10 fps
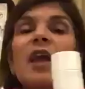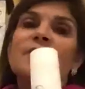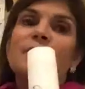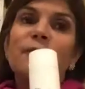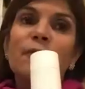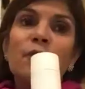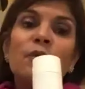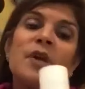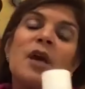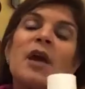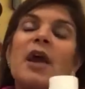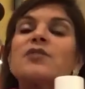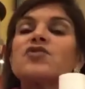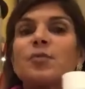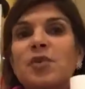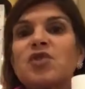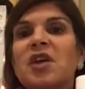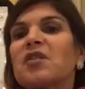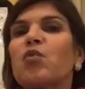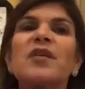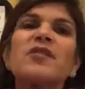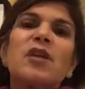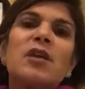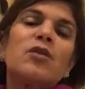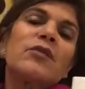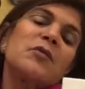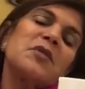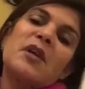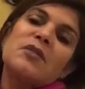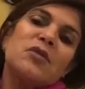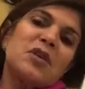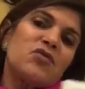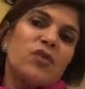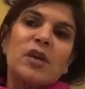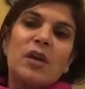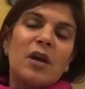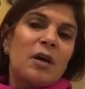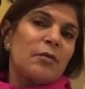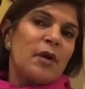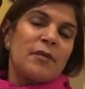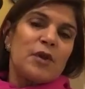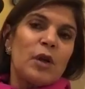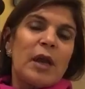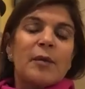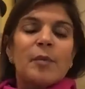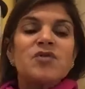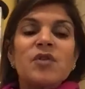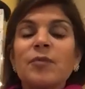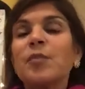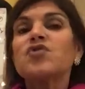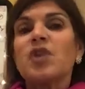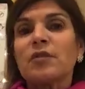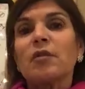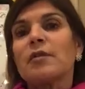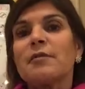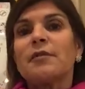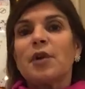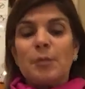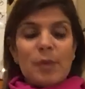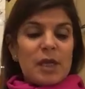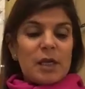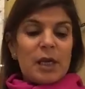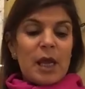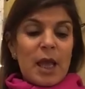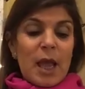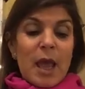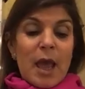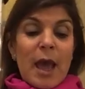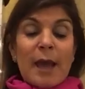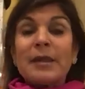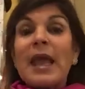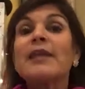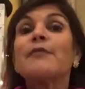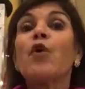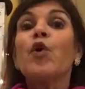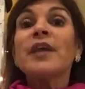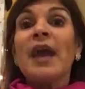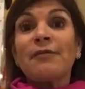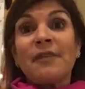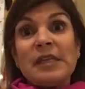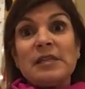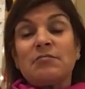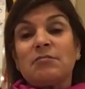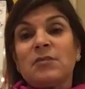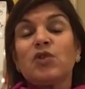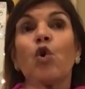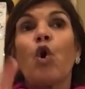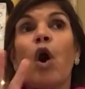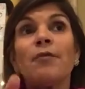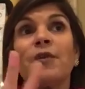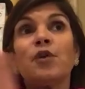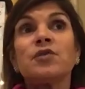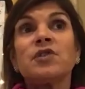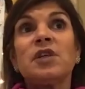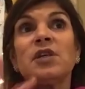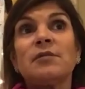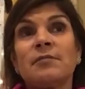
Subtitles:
some food, and just be gentle. Once you get used to it, then you can drink it however you like, but just be gentle at the very beginning. And avoid caffeine. So coffee or tea,